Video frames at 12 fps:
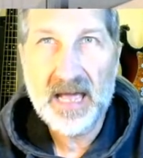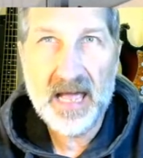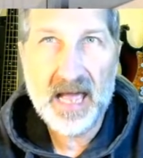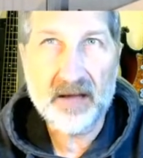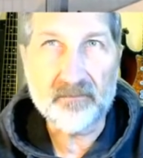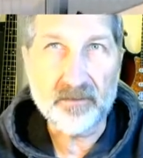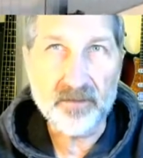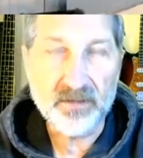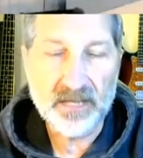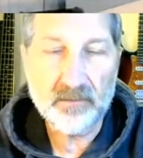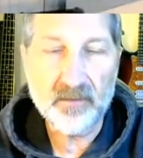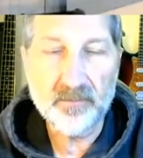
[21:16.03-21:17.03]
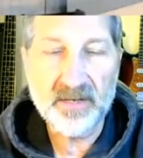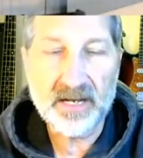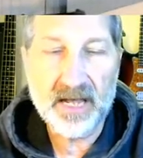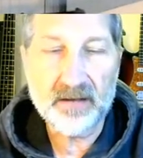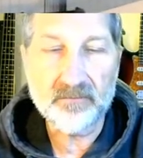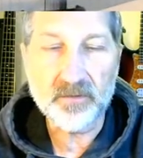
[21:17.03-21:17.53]
average. That would be an
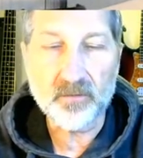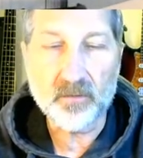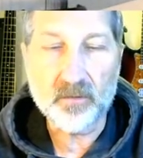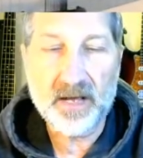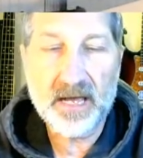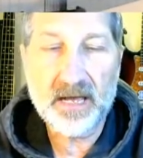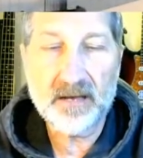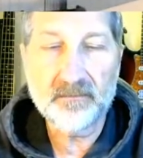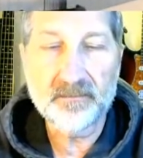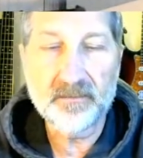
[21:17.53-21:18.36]
average roll. Av